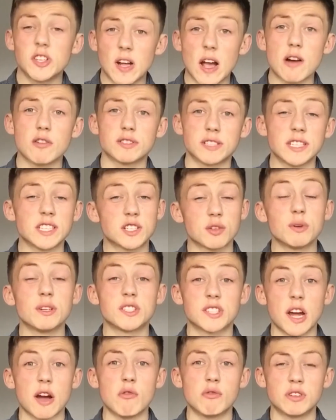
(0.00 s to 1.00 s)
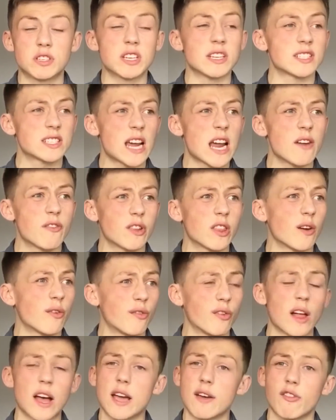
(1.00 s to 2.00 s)
She goes into a zone to savor the
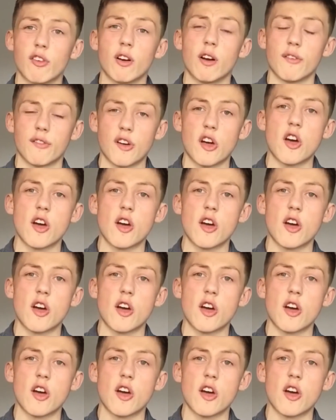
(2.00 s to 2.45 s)
flavor of